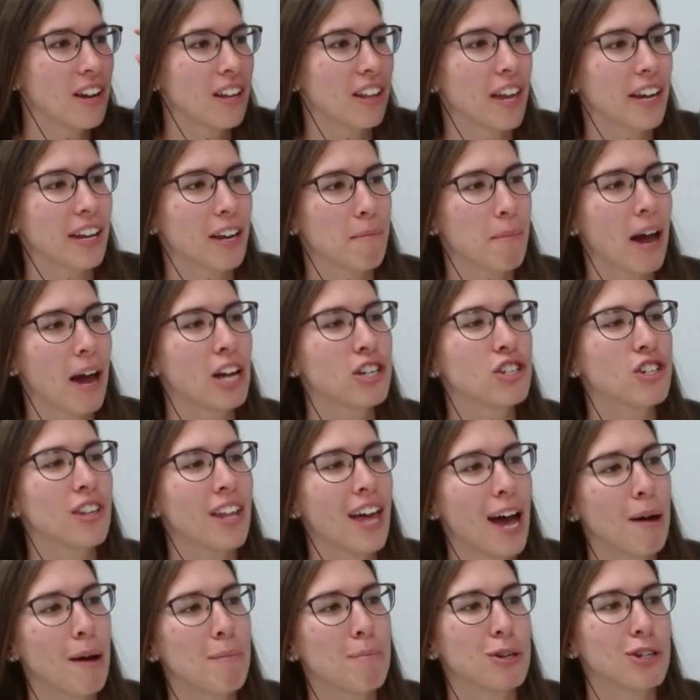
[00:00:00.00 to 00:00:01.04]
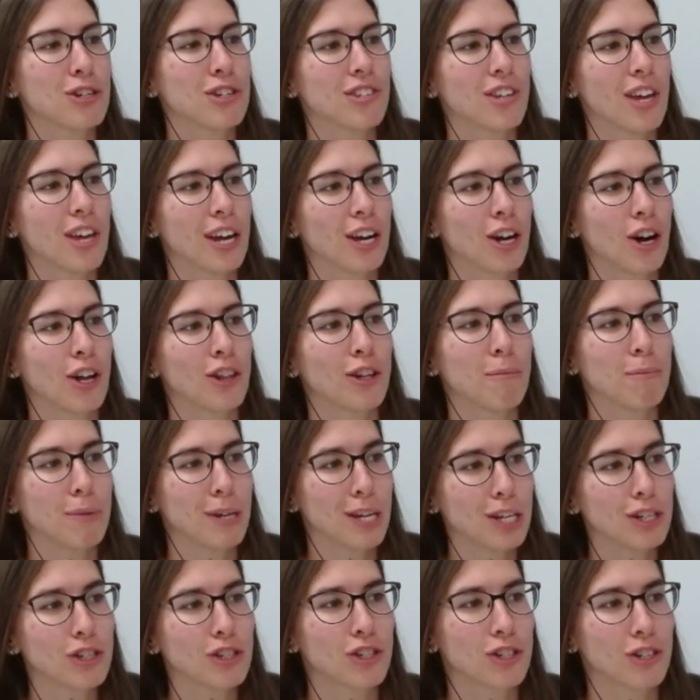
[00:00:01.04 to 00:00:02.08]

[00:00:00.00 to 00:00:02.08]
Like imagine that, but just like on the beach.